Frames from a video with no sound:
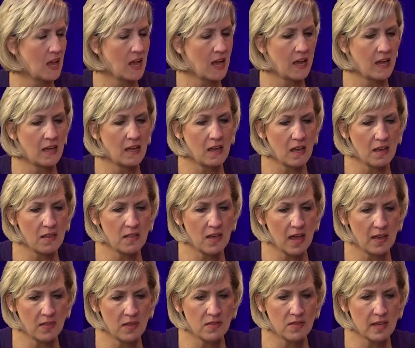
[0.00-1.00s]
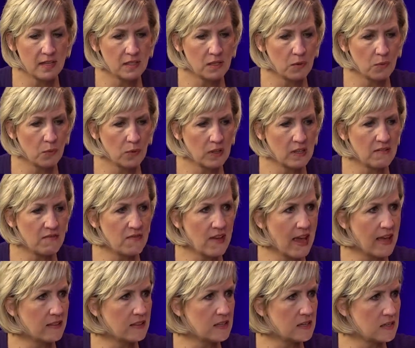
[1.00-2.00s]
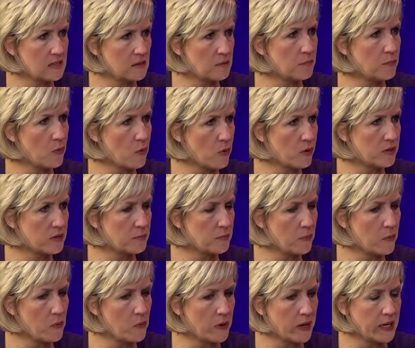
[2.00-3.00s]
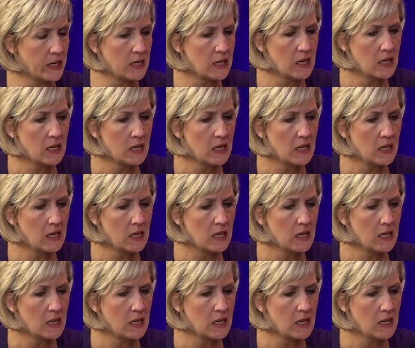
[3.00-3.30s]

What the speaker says: I think that's a really valid and important point.